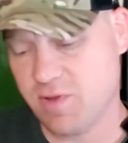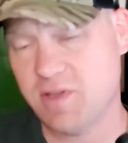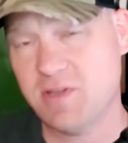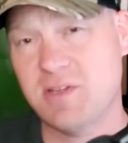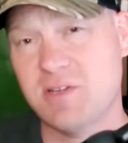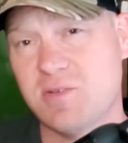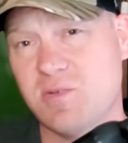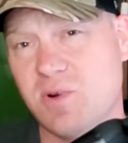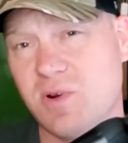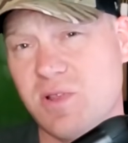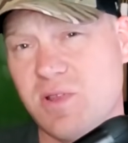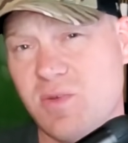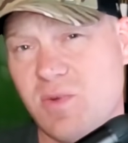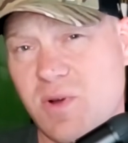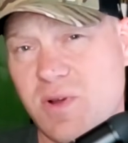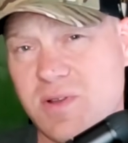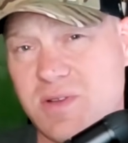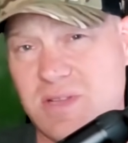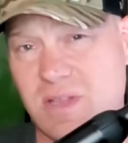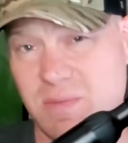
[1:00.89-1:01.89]
This is one of the
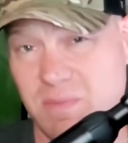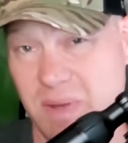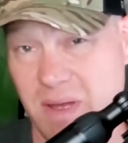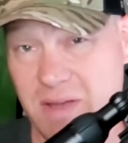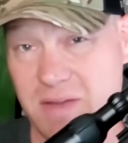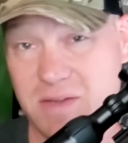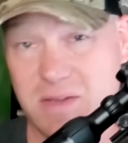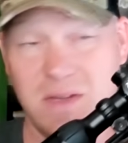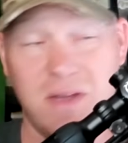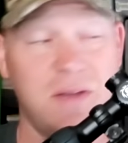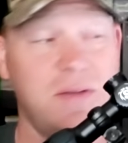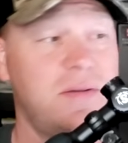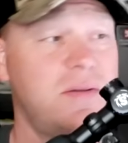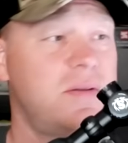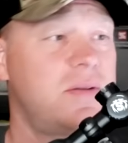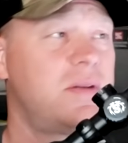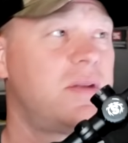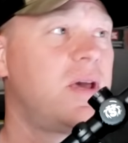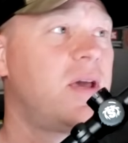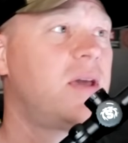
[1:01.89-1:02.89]
ones that my
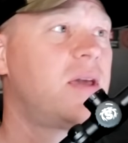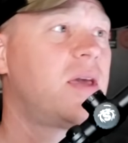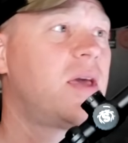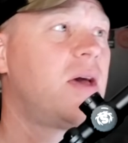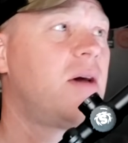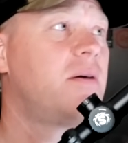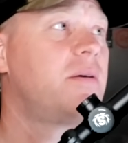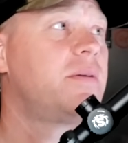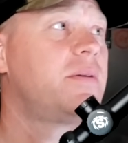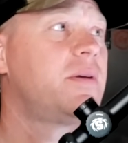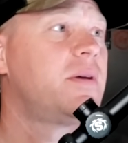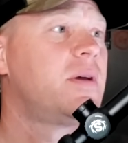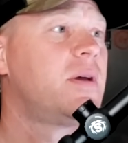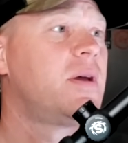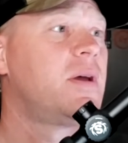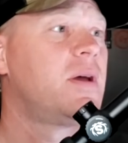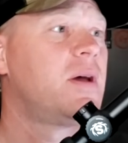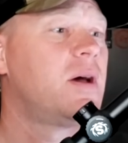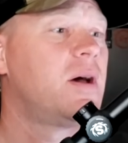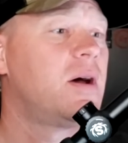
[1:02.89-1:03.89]
sons take out
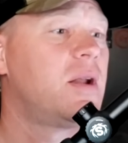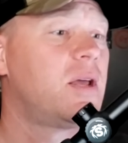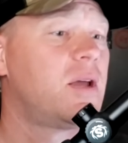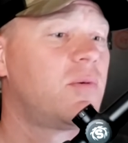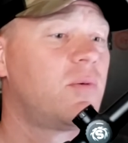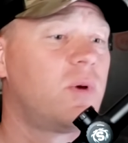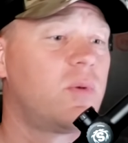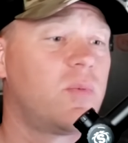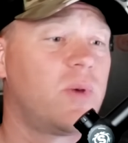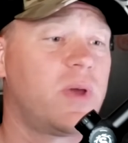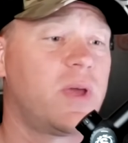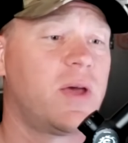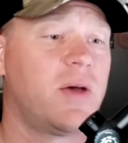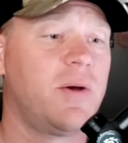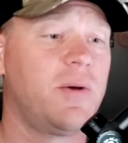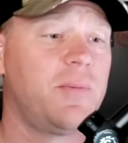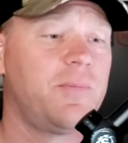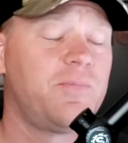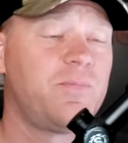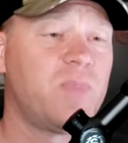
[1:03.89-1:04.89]
hunting when we
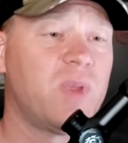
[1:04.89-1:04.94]
go.